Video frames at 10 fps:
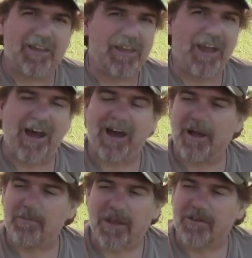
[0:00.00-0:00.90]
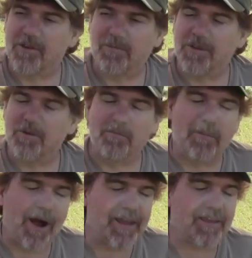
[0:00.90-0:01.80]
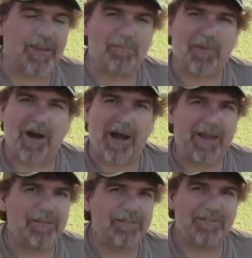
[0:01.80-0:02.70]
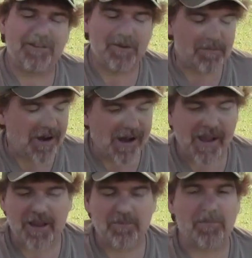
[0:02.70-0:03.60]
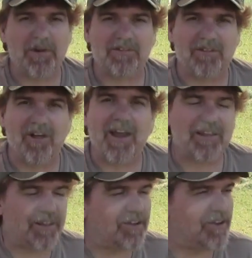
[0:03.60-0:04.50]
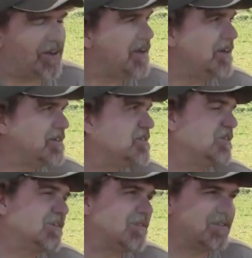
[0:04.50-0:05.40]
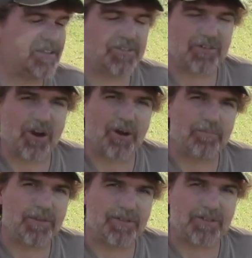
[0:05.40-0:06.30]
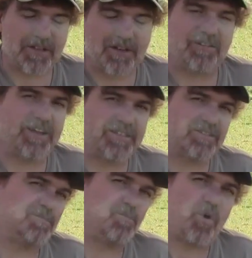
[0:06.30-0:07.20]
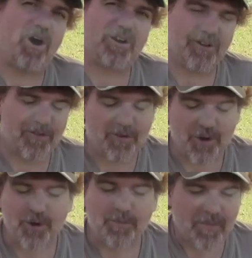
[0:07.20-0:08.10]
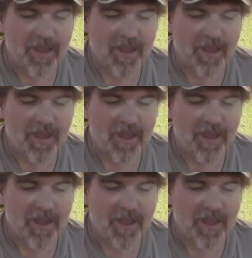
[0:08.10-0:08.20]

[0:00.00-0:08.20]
I mean, you might get by, you might, but the likelihood is that this tarp is going to let some water through,